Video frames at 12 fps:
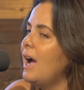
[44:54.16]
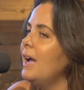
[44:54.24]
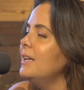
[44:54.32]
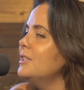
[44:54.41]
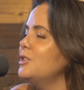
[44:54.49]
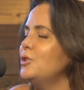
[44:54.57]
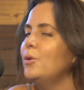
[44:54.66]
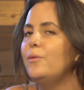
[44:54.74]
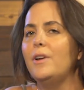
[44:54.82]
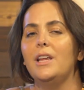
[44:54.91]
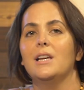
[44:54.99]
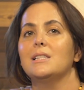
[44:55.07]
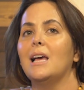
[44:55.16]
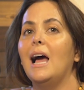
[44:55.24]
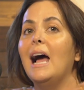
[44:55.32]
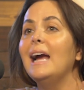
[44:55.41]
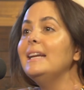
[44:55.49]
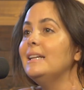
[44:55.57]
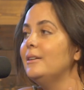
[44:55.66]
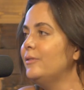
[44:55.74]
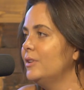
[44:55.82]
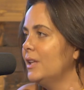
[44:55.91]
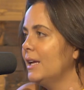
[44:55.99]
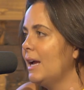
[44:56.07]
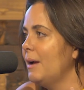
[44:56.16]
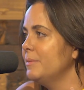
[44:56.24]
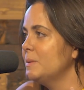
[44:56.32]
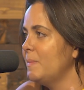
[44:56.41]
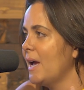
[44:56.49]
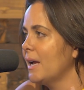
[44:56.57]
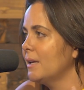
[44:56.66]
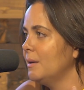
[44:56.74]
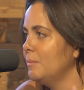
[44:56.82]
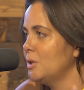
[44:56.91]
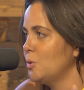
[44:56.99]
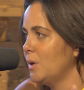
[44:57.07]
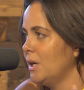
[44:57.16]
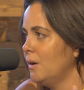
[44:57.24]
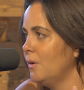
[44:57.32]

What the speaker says: It's so funny because I didn't feel like I was back in between.